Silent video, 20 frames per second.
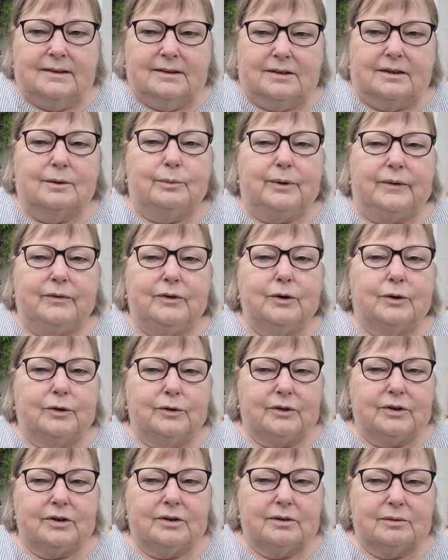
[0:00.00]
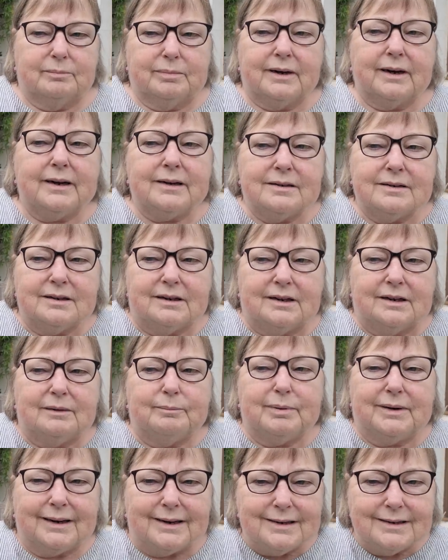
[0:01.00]
So we've got
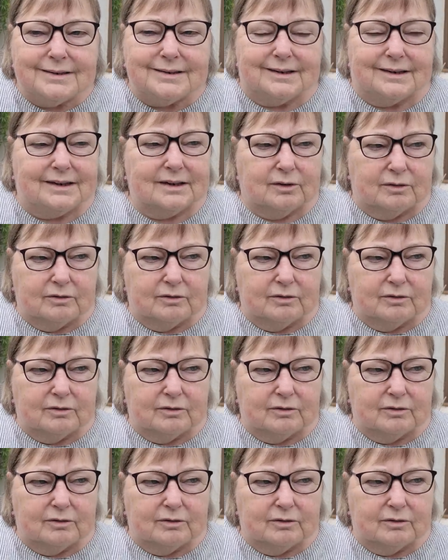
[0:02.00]
plenty